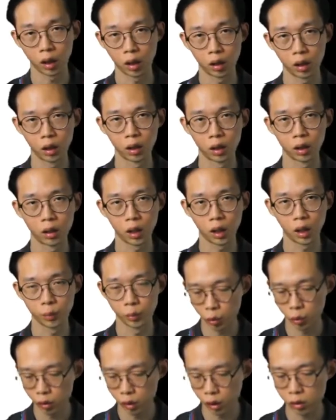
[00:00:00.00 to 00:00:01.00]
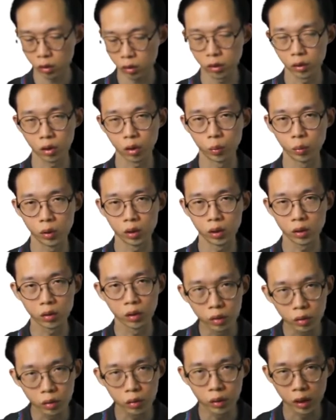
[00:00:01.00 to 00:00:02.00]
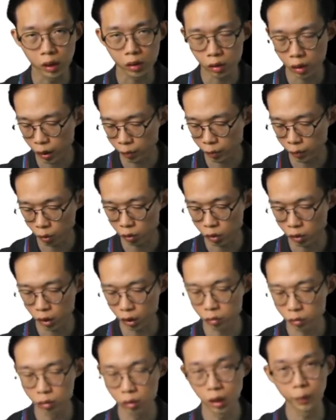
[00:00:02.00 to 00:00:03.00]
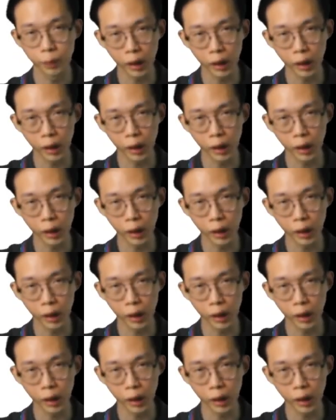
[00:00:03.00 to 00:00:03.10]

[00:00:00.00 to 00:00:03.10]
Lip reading: I'm doing this on the computer screen, so naturally I'm not using a ruler,